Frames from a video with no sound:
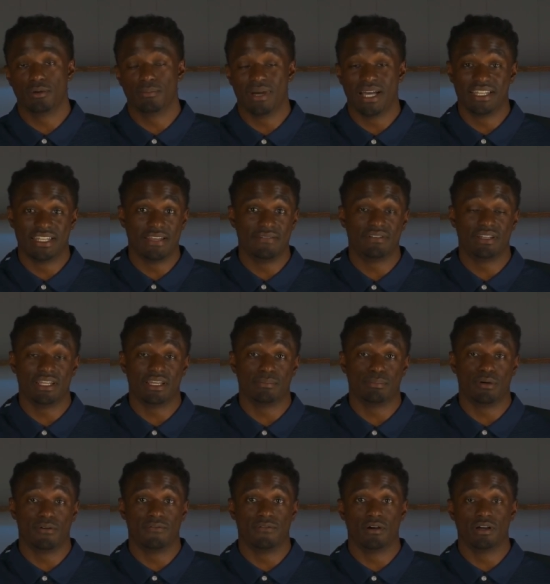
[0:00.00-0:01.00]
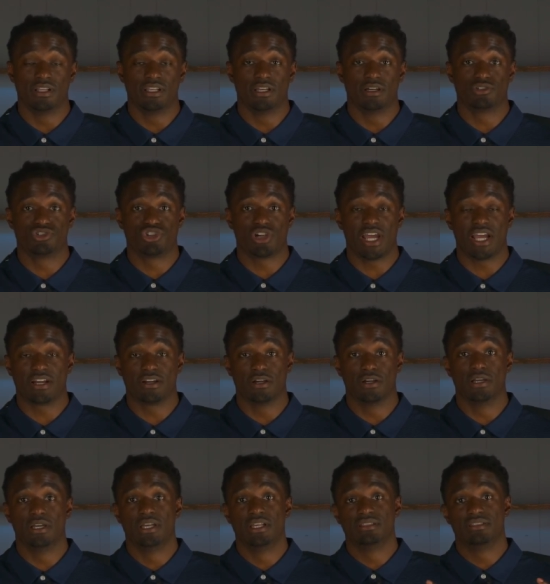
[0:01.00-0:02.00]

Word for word: my dividend portfolio tracker